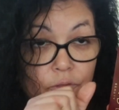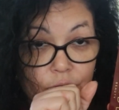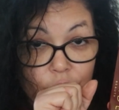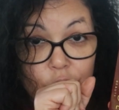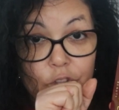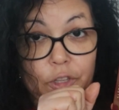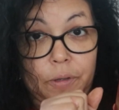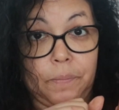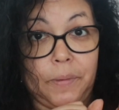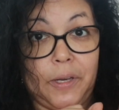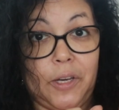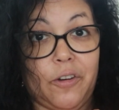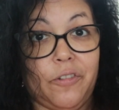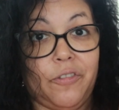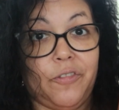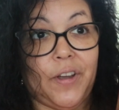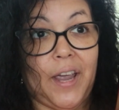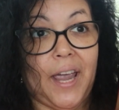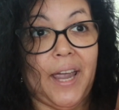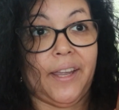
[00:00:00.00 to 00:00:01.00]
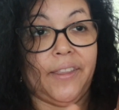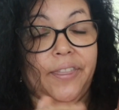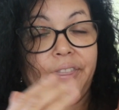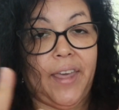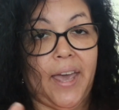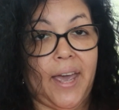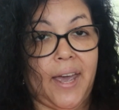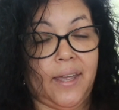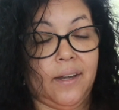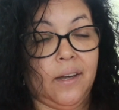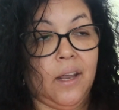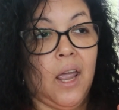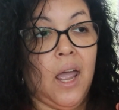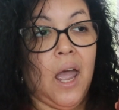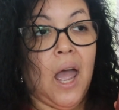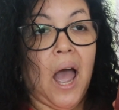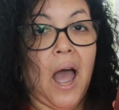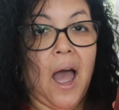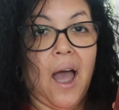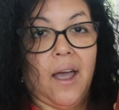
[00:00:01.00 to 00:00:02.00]
for the mere fact that
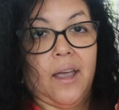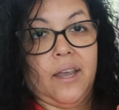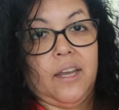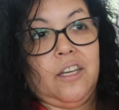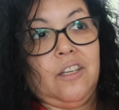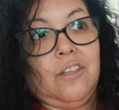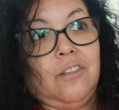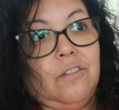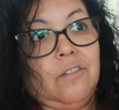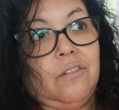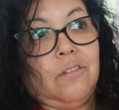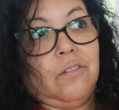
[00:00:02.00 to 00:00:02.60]
I